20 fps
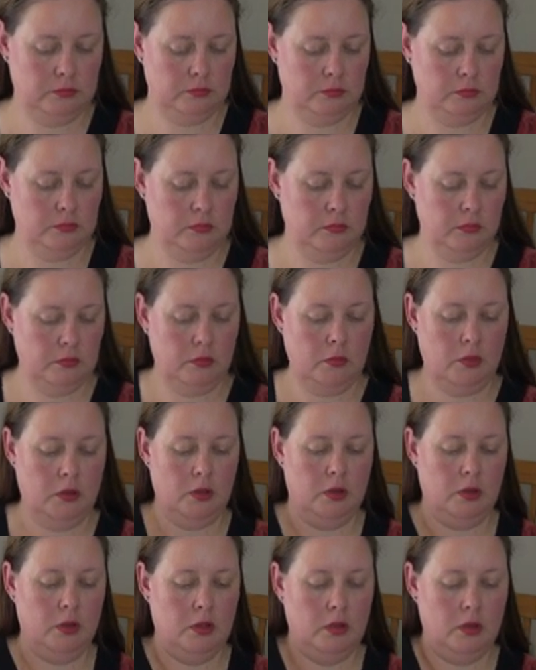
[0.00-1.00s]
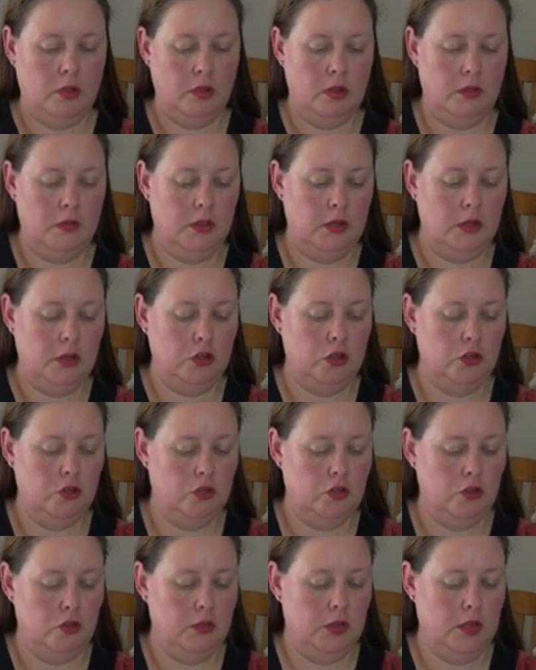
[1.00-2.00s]
And then you can
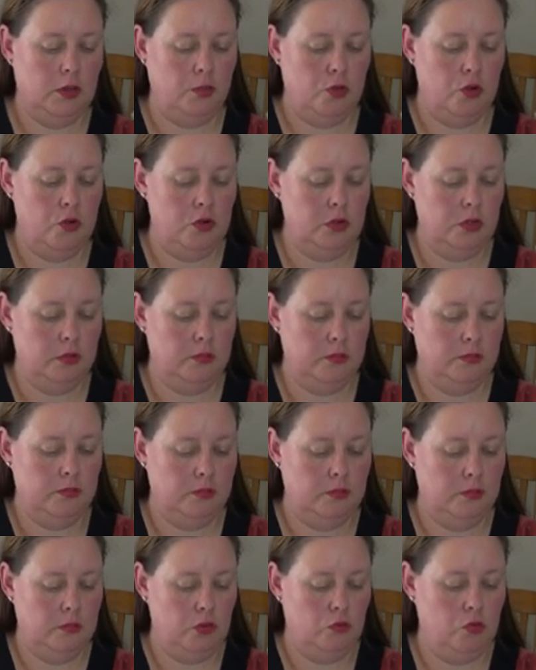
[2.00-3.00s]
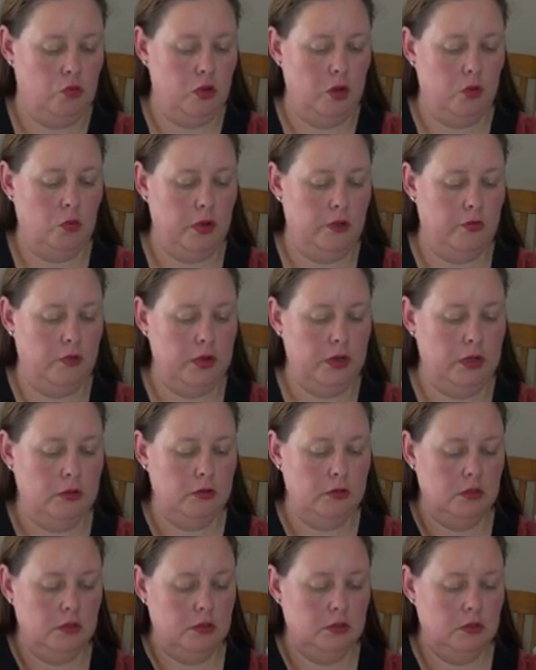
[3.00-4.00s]
turn that pocket the right way
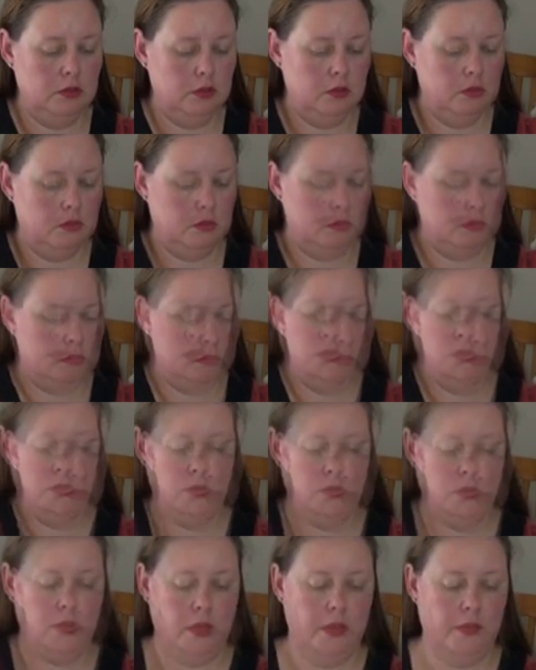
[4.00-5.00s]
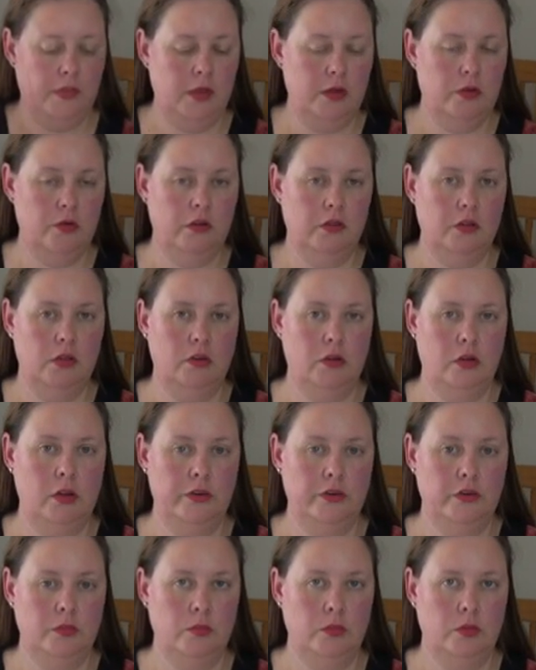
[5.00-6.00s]
around. And there is our
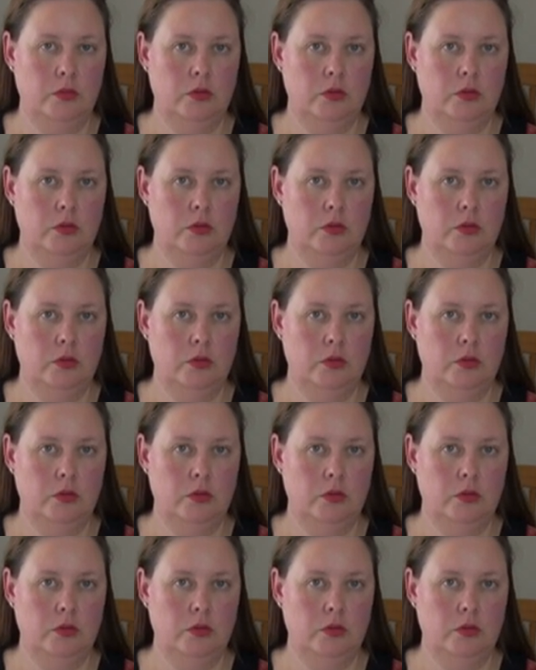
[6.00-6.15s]
item